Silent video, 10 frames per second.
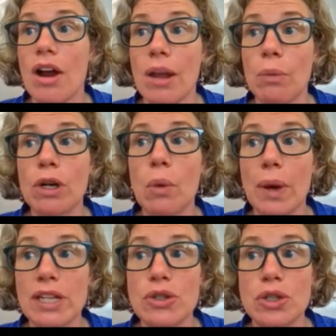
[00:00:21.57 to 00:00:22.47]
All right, we're
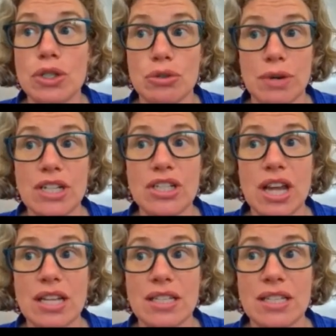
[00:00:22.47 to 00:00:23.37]
going to stretch
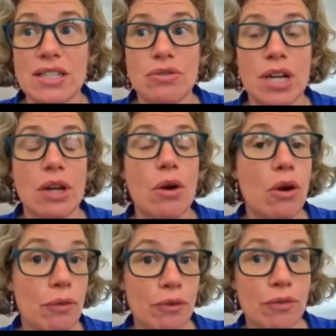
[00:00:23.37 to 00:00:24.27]
that string
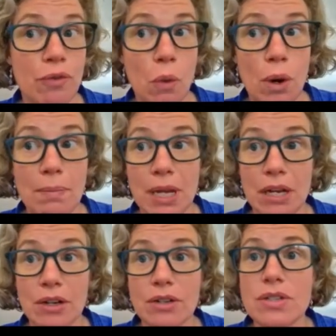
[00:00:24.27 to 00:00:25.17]
over four
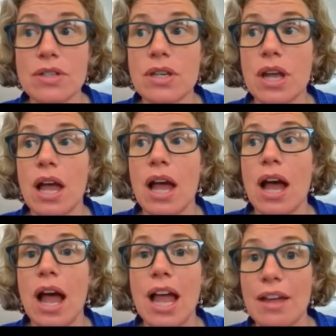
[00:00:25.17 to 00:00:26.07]
meters.
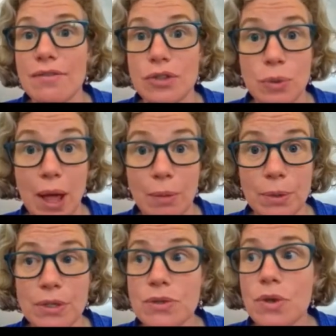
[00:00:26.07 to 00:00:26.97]
I have two
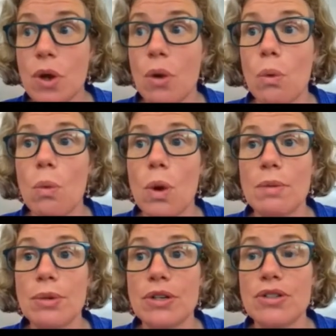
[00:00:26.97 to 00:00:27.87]
helpers.
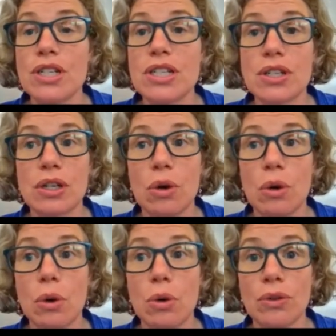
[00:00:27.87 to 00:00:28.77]
One person is going to
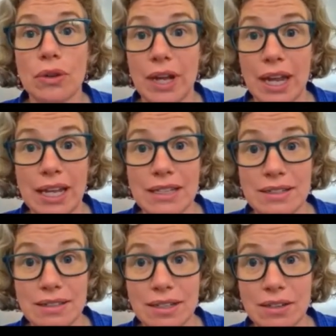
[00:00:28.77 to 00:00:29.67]
hold their hand
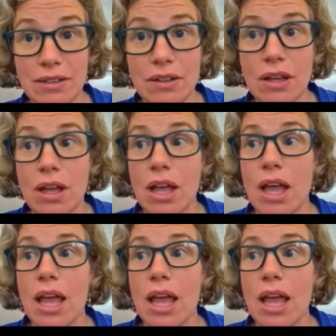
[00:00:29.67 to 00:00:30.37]
still